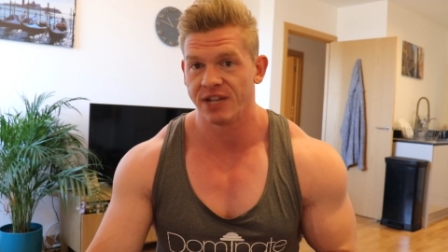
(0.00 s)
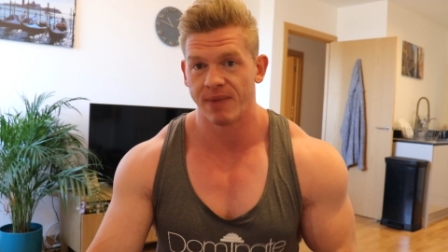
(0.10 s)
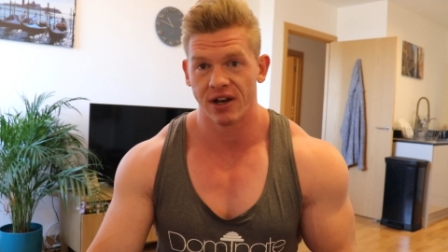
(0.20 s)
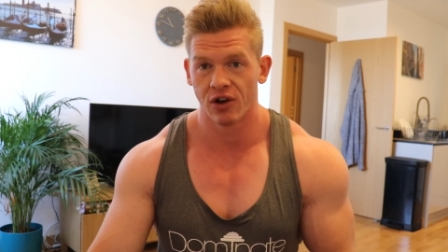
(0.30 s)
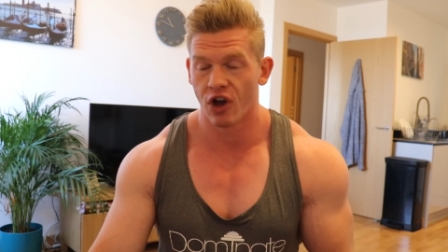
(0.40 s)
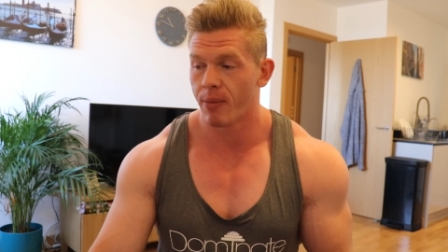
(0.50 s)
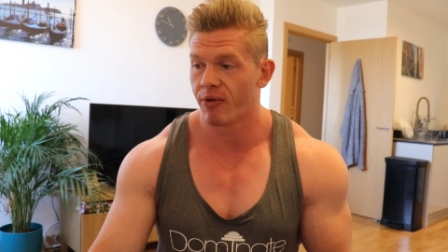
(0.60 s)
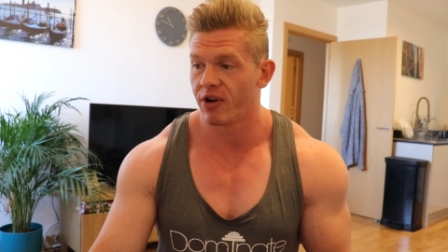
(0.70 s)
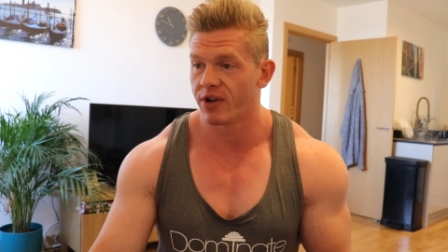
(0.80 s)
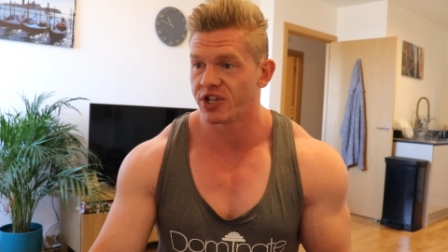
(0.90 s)
He's made a lot of
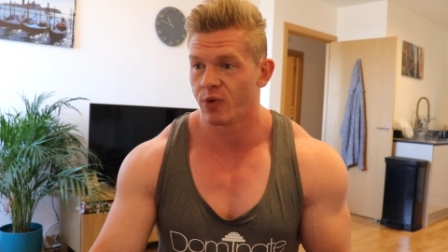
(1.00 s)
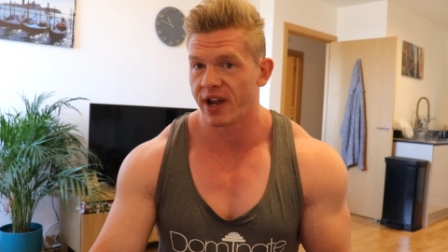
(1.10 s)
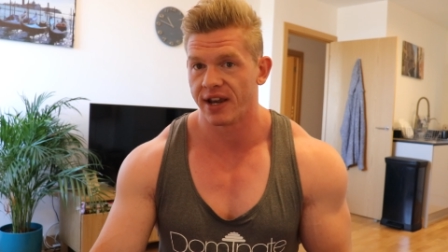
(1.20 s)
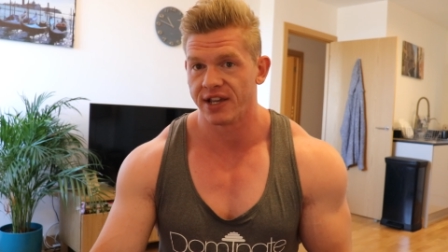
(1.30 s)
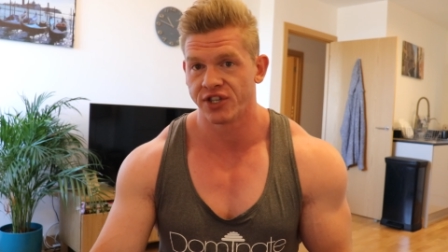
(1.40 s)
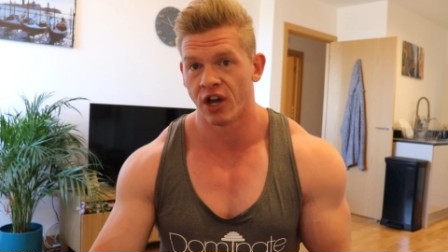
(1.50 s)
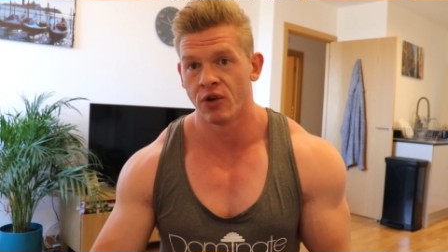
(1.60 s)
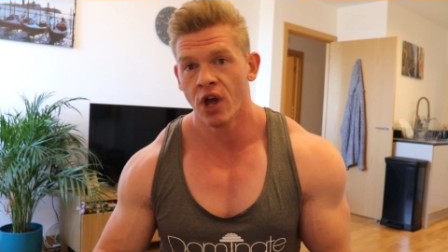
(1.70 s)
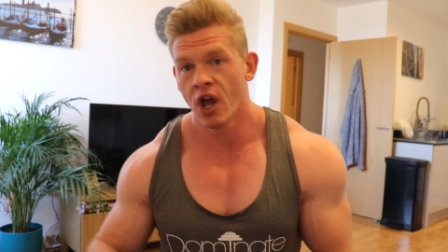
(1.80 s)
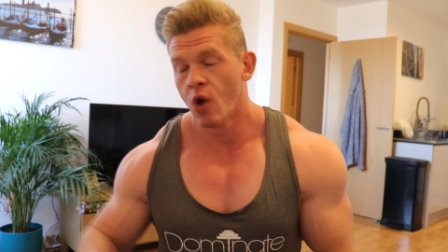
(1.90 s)
progress quickly,
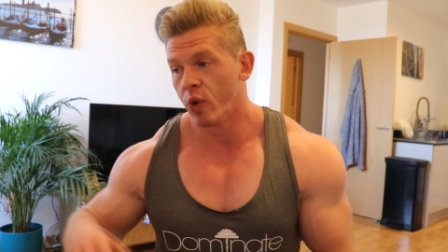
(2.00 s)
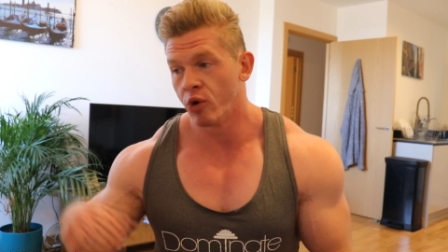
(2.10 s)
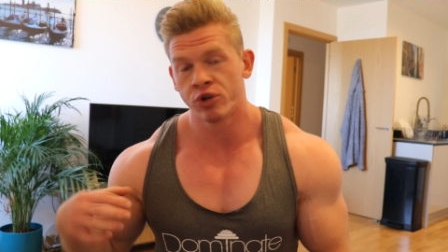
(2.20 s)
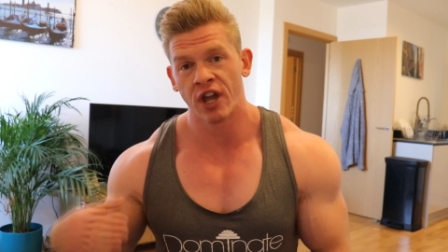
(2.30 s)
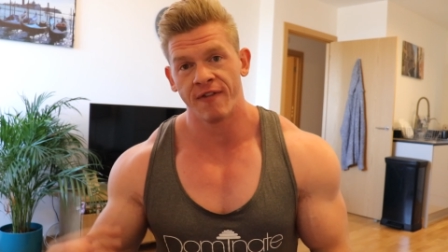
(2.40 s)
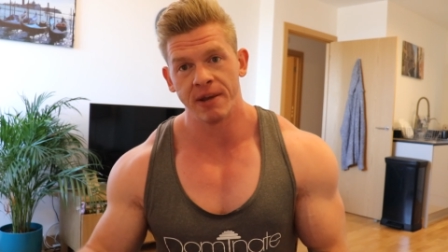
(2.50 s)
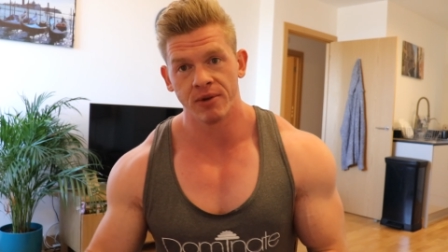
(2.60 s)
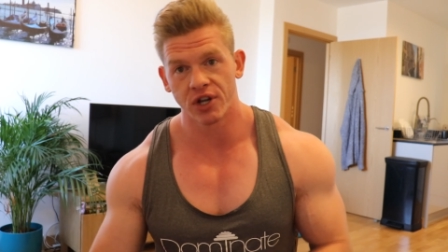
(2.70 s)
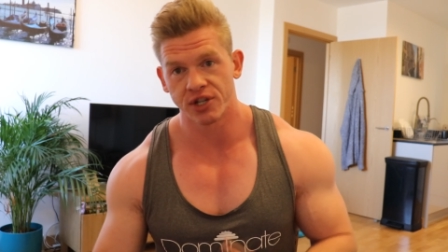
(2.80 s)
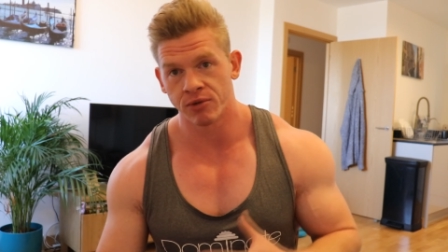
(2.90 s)
so we will definitely
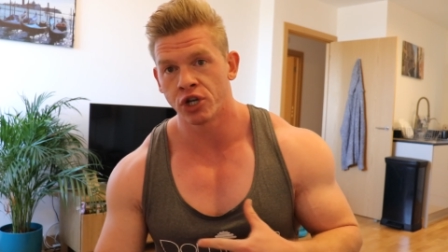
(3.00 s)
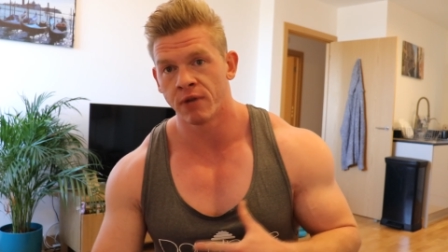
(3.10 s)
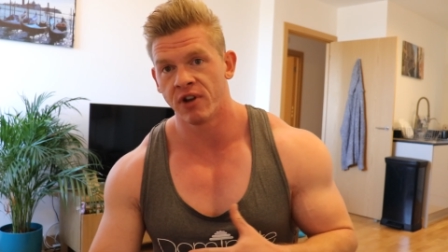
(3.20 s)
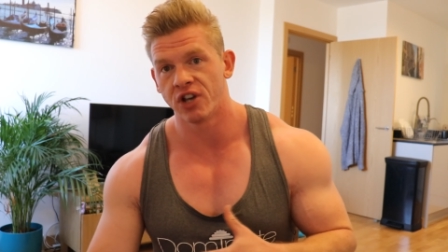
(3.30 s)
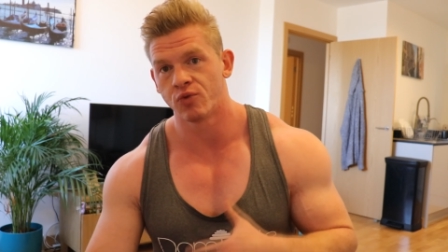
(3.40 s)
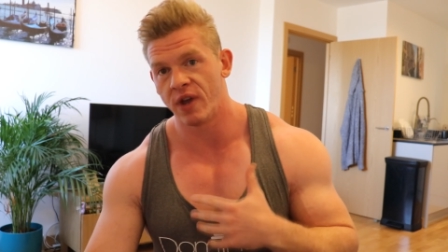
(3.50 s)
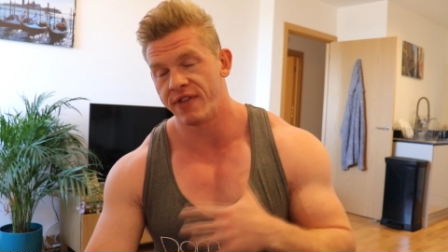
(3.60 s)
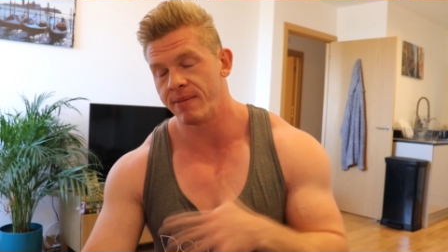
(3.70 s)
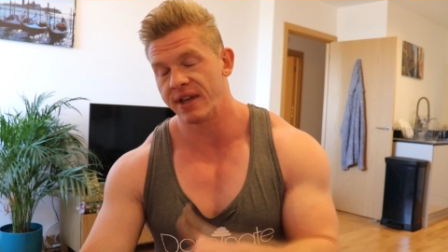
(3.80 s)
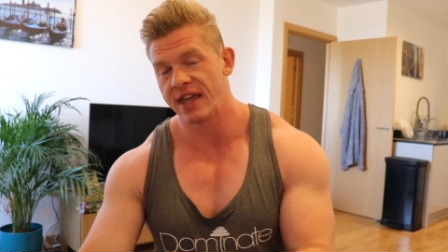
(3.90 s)
be doing some YouTube videos
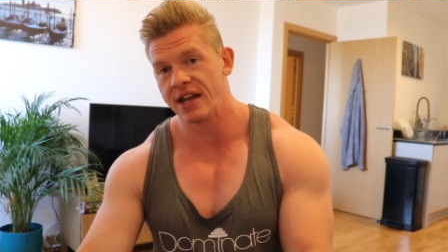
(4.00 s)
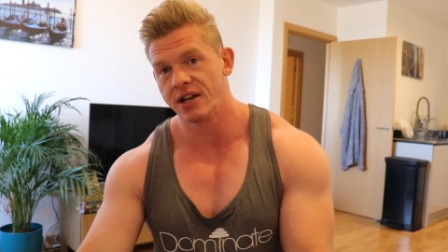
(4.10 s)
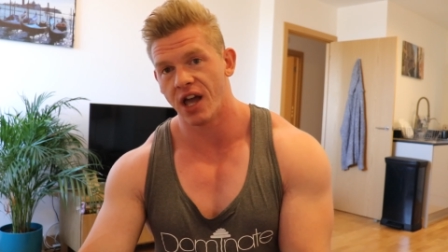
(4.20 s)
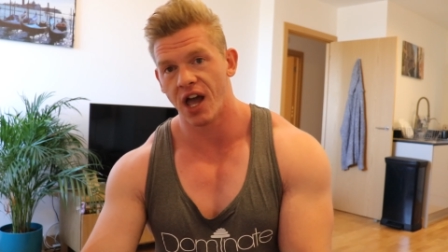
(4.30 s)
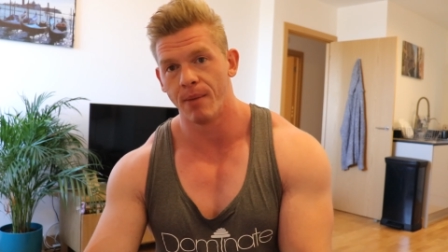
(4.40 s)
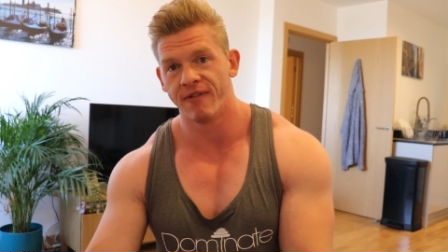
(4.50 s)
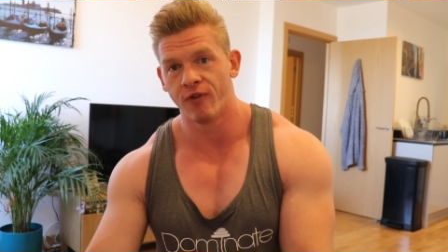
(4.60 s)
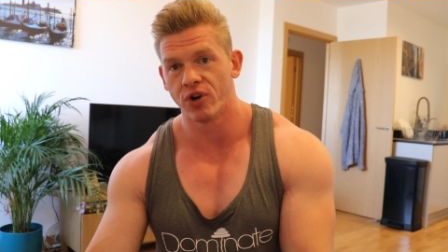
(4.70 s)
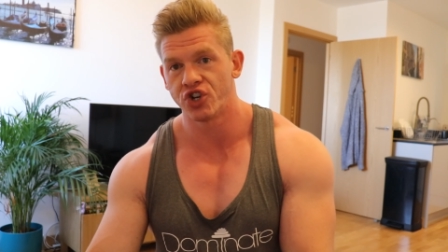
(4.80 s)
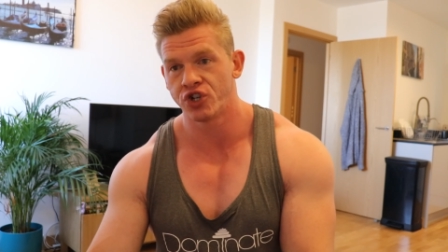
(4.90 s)
with him again
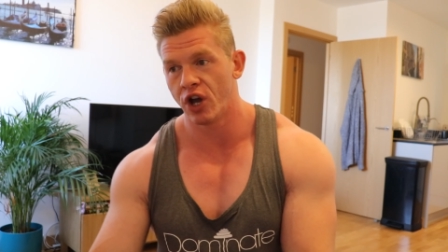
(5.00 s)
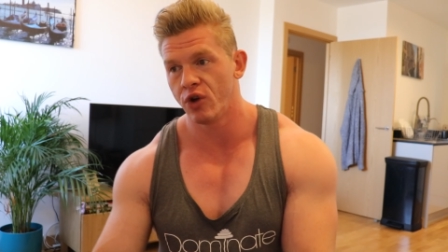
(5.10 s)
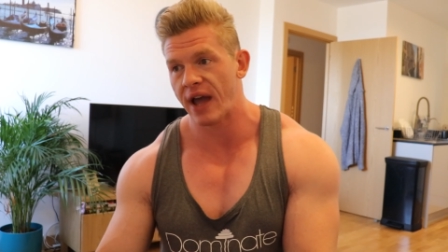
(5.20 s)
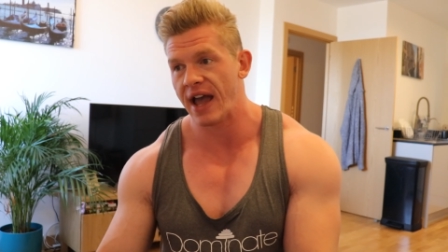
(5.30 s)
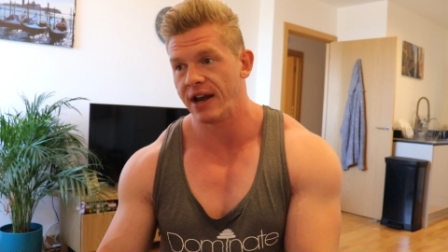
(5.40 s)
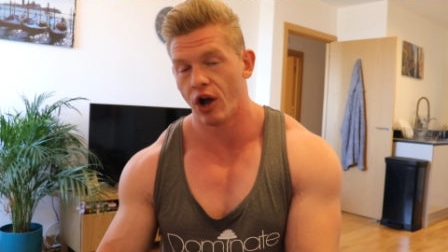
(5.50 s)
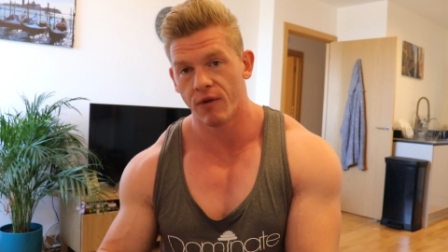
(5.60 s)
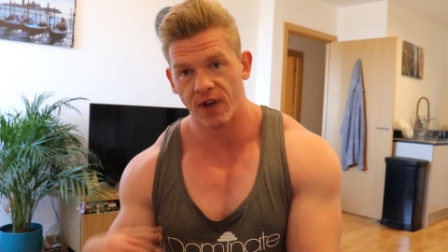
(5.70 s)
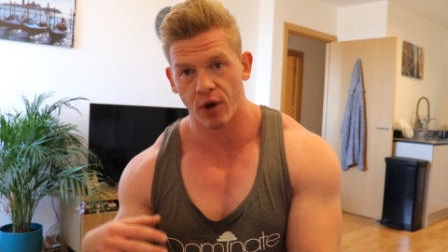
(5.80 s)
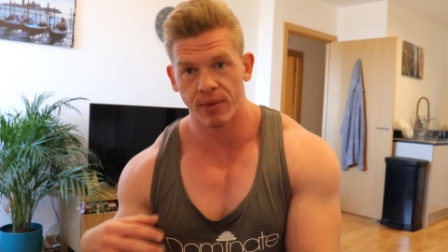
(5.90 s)
before his show, and
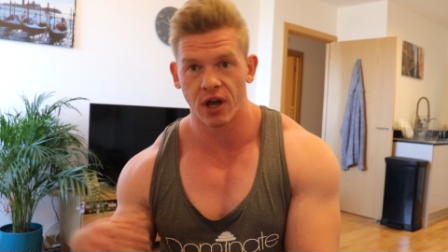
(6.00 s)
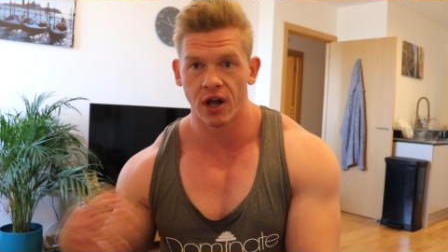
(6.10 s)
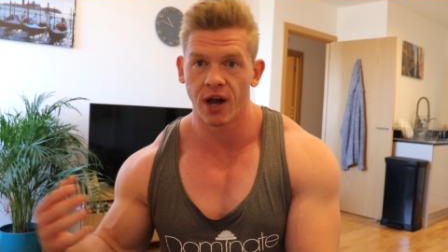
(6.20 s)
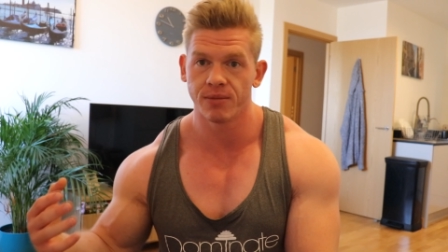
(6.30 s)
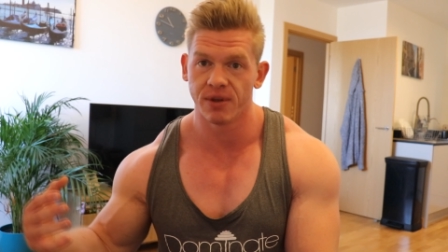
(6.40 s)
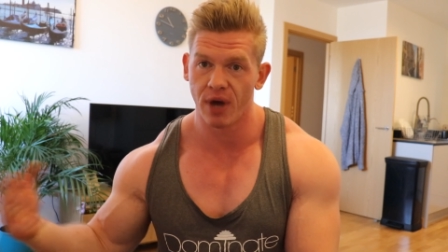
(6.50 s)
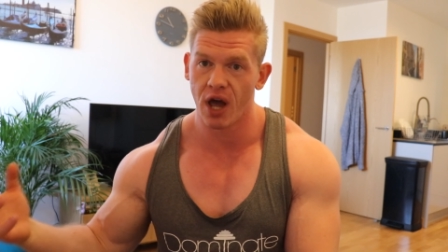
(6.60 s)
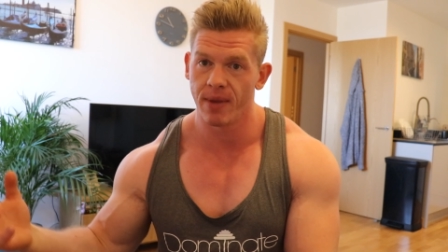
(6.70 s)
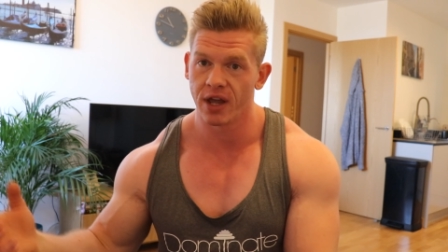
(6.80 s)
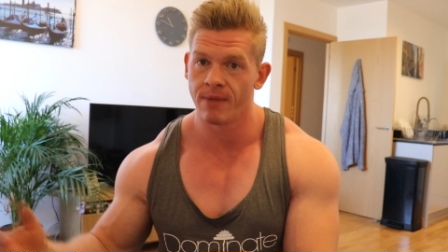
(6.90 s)
hopefully I'll be going up to
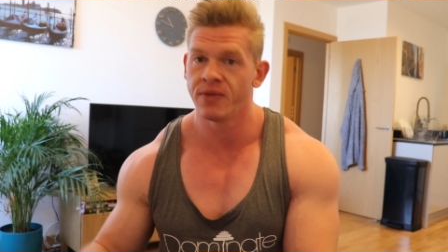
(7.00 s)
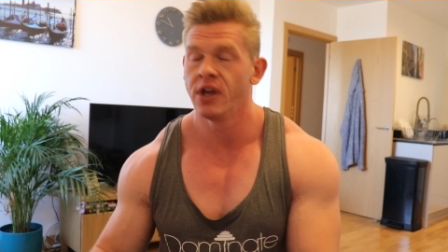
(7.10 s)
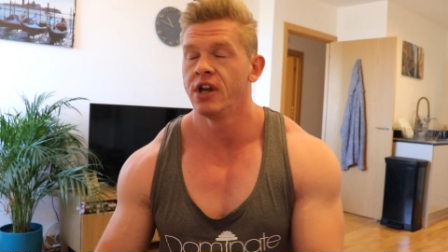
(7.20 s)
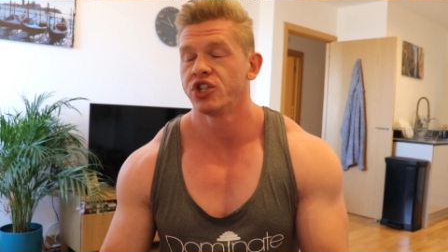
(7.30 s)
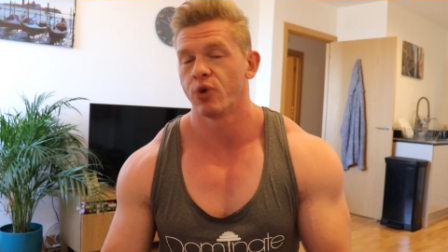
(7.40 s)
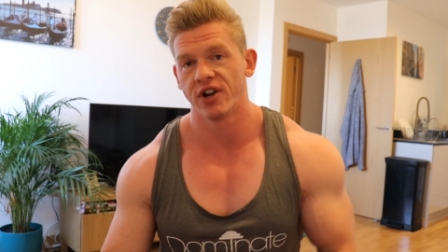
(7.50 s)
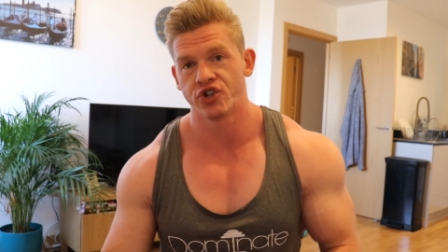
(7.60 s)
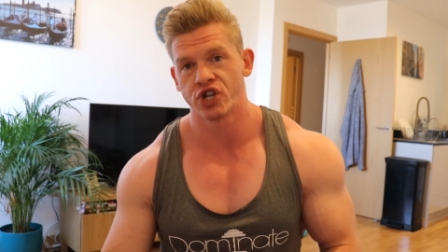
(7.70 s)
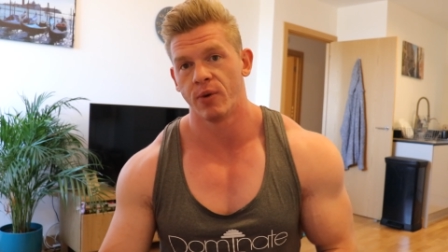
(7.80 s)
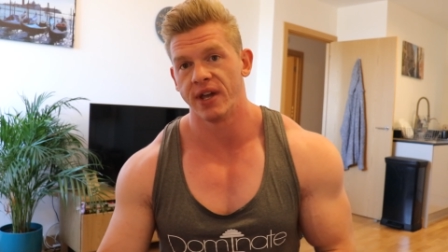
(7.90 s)
Birmingham to where
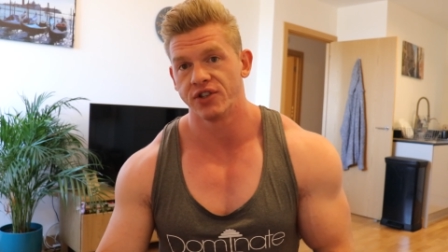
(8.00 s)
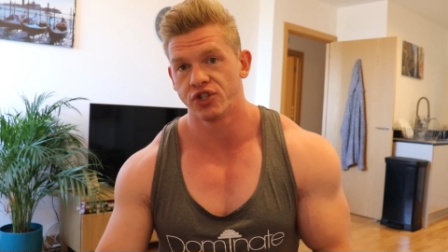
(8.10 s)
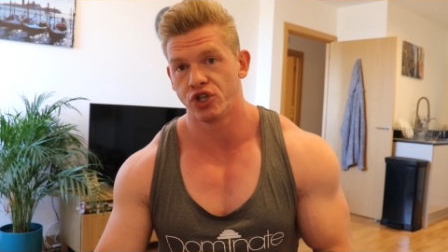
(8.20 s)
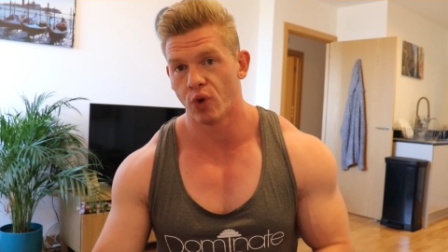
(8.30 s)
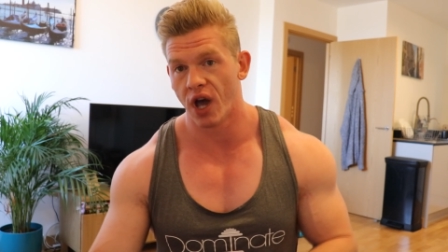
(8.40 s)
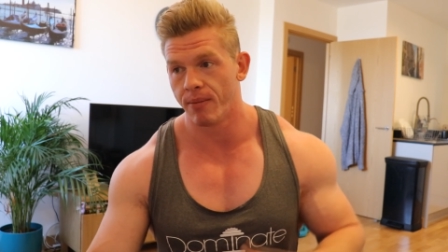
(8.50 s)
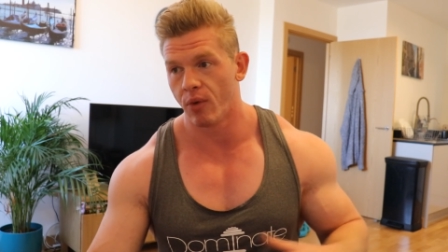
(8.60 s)
his show is to